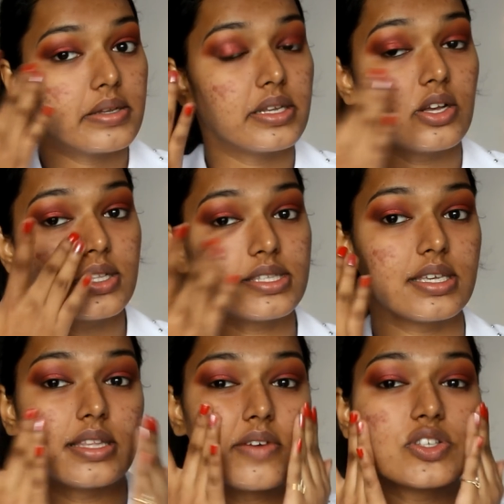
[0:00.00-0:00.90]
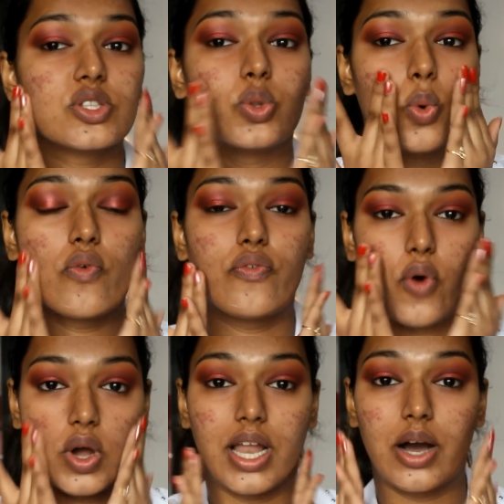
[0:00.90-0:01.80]
Do you see there was no
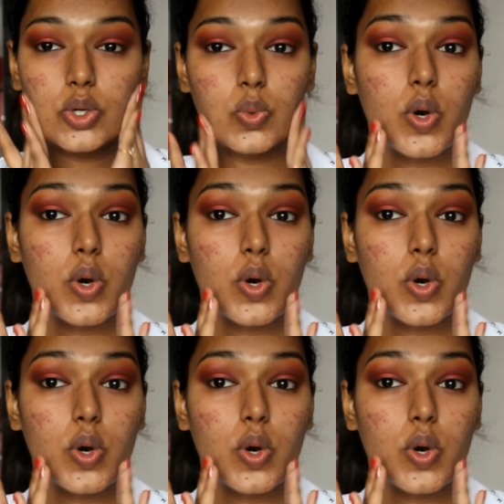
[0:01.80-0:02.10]
fallout